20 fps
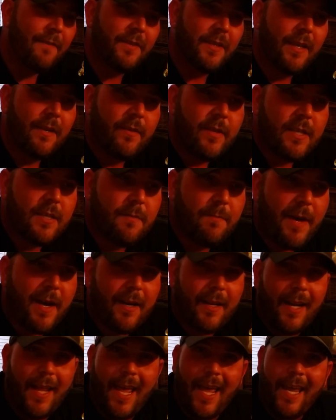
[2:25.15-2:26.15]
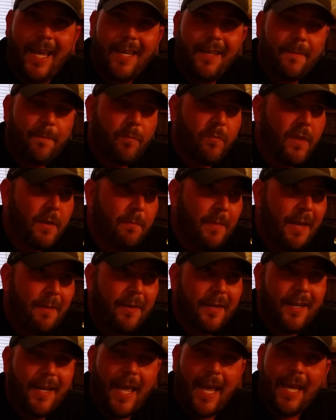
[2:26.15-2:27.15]
have to give this about an 8,
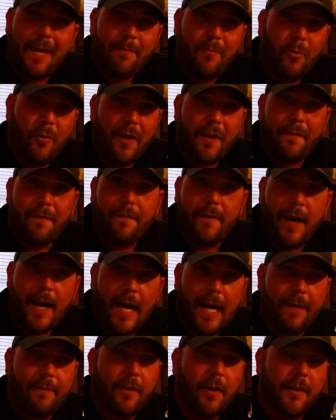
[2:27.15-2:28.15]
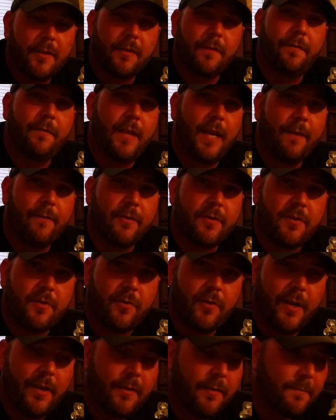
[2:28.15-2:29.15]
maybe an 8.5 on the flavor
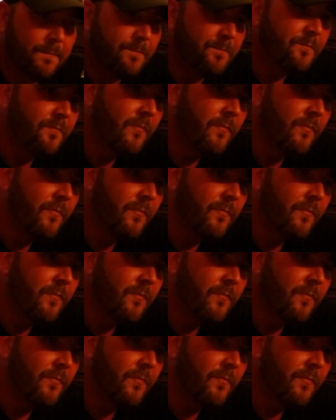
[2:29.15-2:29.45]
strength.